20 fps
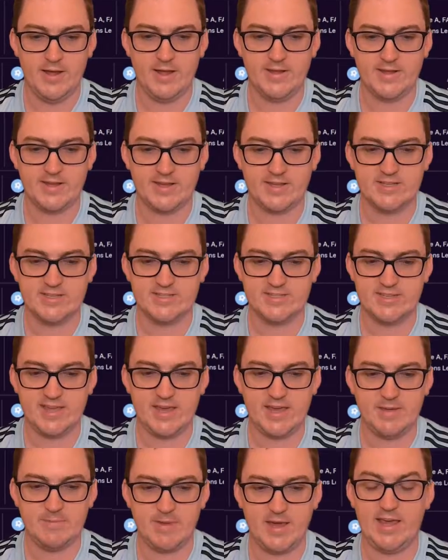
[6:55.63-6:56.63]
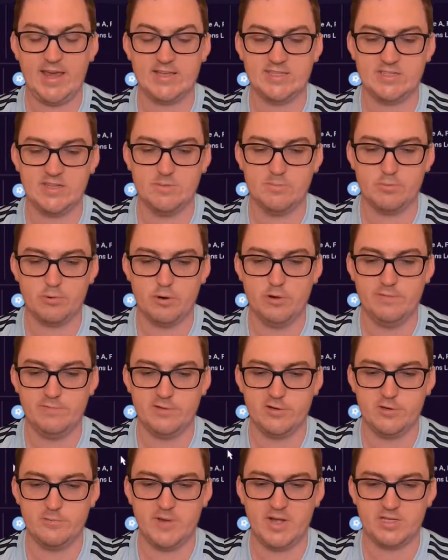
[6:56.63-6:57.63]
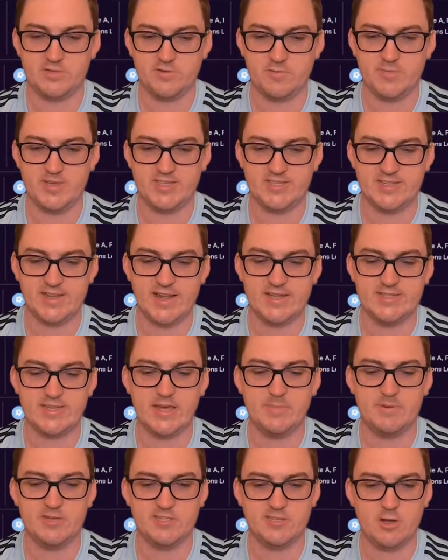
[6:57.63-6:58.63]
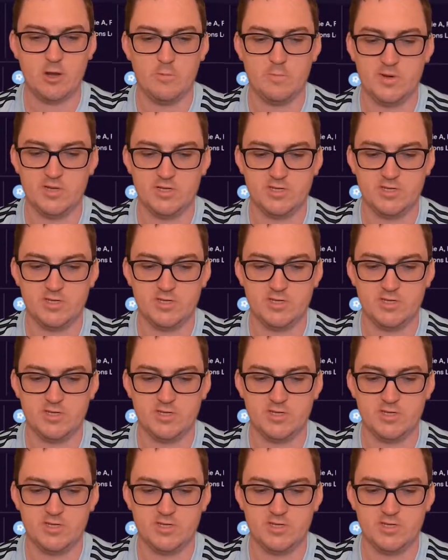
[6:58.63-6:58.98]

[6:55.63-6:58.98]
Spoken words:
And you can see he hasn't improved too much from yesterday's episode,